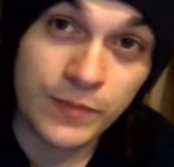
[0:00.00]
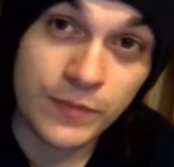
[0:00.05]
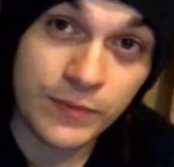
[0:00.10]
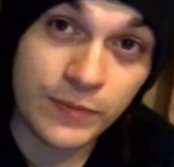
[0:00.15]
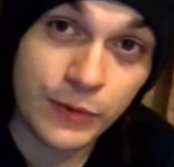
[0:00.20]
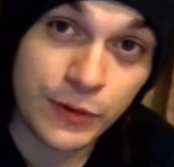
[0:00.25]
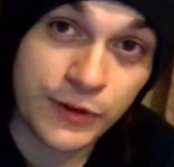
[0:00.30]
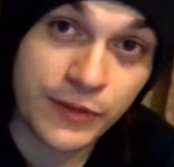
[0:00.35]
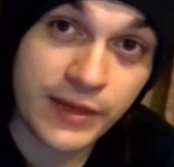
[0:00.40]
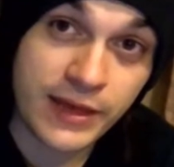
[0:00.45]

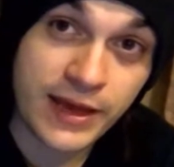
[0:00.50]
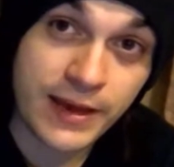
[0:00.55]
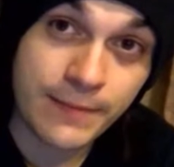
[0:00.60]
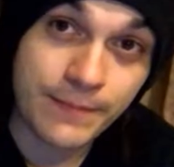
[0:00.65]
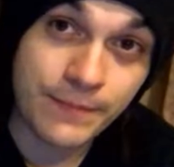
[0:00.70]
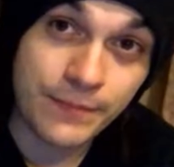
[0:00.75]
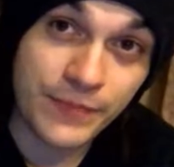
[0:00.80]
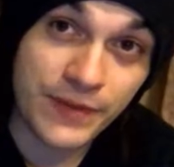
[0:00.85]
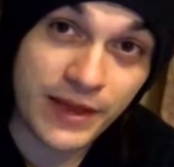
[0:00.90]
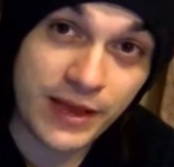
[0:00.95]
Look at that.
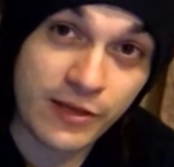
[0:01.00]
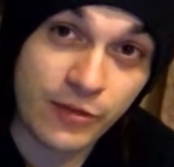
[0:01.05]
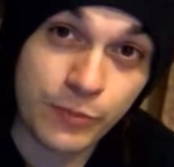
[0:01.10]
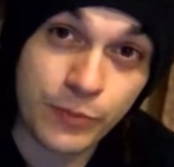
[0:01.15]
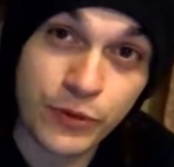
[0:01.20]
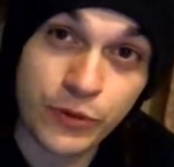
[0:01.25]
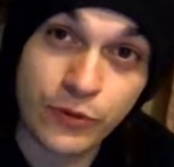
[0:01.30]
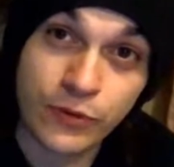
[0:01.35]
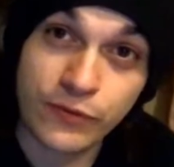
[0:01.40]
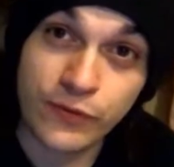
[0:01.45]
It's
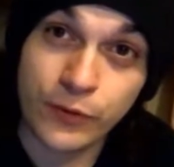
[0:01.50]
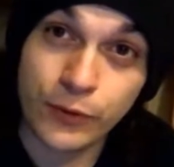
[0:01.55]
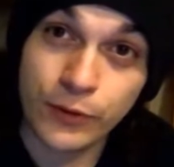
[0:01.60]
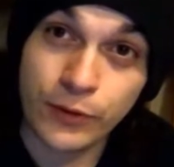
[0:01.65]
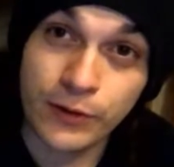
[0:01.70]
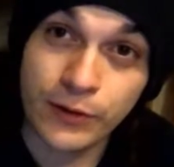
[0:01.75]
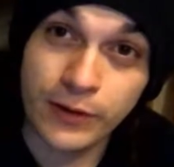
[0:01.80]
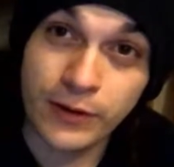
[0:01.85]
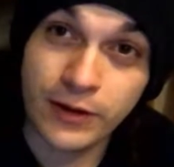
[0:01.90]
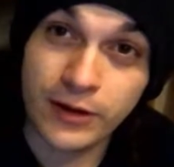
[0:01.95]
beautiful.
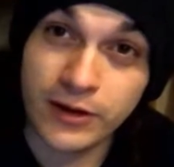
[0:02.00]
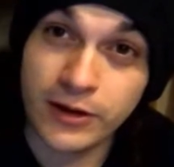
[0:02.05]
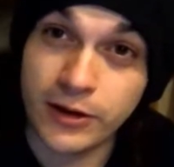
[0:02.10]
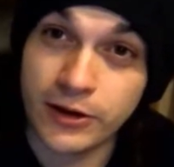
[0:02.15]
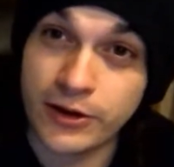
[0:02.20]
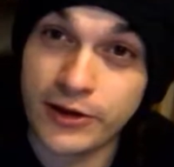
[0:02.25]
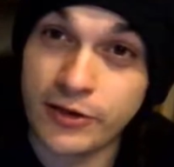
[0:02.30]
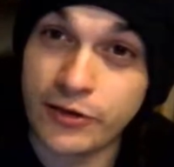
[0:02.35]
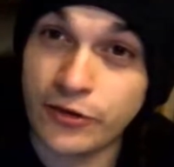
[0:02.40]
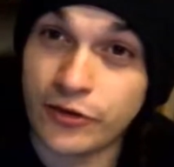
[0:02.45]

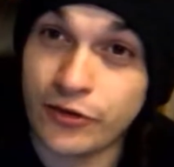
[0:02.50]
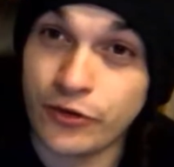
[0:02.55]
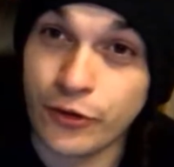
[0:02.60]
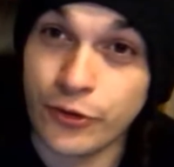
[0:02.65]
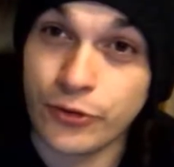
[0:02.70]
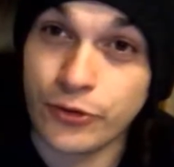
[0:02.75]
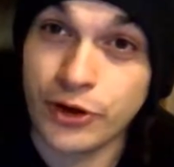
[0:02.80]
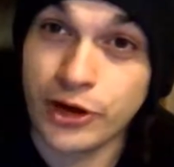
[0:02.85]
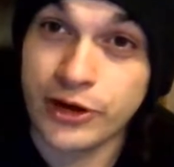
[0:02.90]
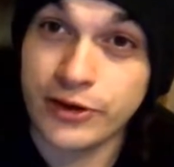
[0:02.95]
Oh, it's so
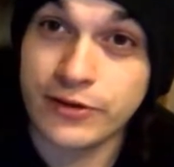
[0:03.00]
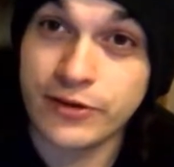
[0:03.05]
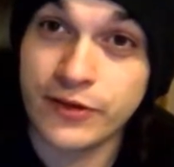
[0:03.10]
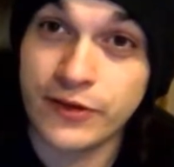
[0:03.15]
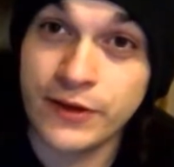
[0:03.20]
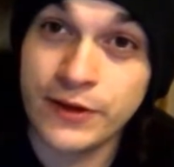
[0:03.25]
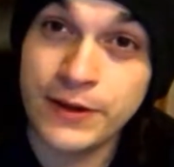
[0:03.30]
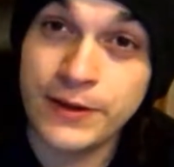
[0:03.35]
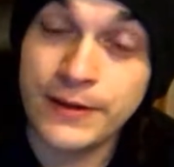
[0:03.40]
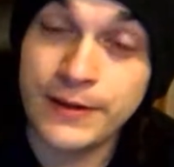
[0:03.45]
nice.
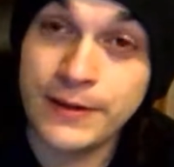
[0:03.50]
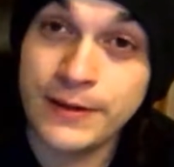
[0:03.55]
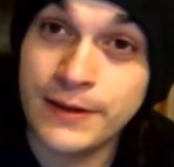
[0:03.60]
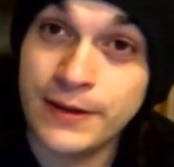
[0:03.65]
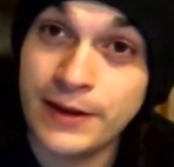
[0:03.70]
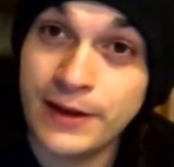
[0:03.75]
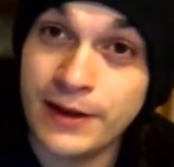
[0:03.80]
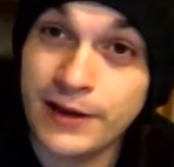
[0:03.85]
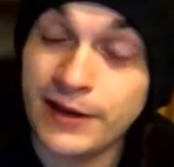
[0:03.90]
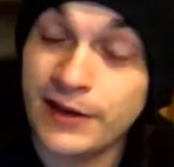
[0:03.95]

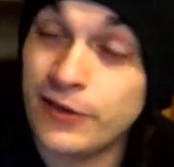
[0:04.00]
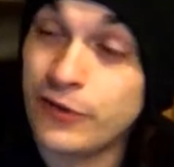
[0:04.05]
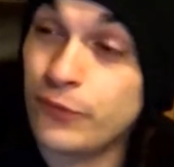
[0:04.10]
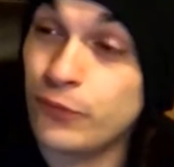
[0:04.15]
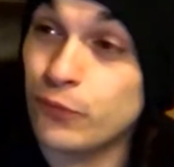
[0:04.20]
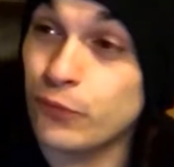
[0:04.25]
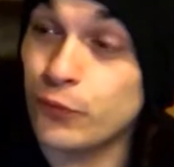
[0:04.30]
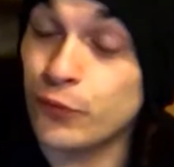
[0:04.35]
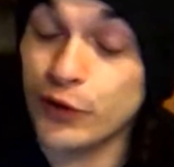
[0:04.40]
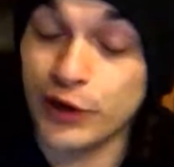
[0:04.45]
It's
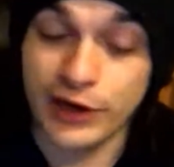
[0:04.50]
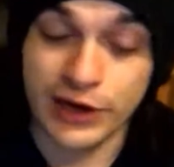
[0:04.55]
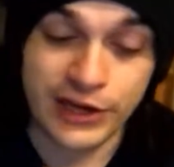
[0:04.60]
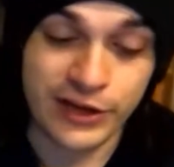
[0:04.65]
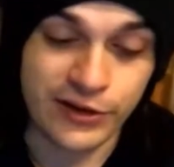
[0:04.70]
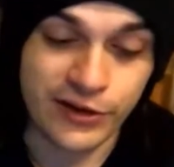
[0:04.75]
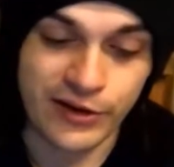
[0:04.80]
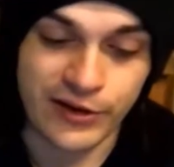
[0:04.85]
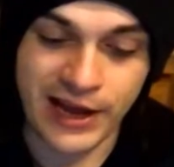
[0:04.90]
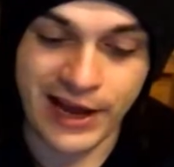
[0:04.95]
really
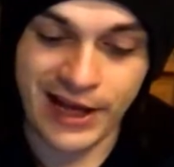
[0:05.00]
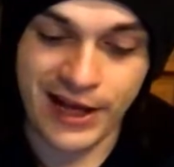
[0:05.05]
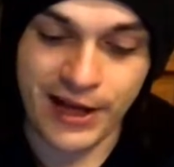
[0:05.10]
good.